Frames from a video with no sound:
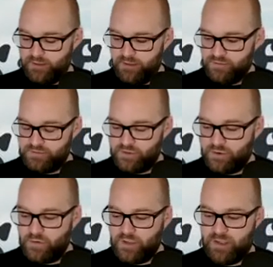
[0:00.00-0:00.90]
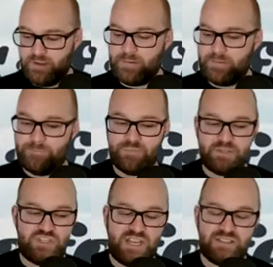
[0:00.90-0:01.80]
So
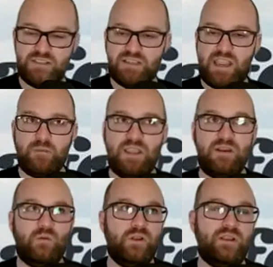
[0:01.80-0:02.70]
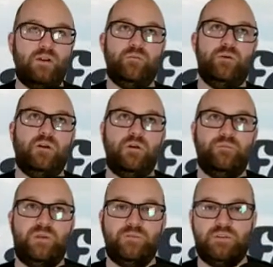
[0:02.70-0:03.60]
Jansen came in, and
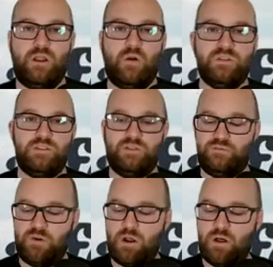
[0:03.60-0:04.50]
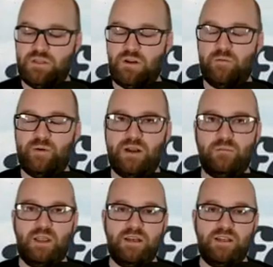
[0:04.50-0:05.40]
people say, it wasn't his fault. Bottom
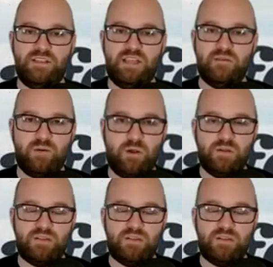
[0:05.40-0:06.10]
line is he had the ball in his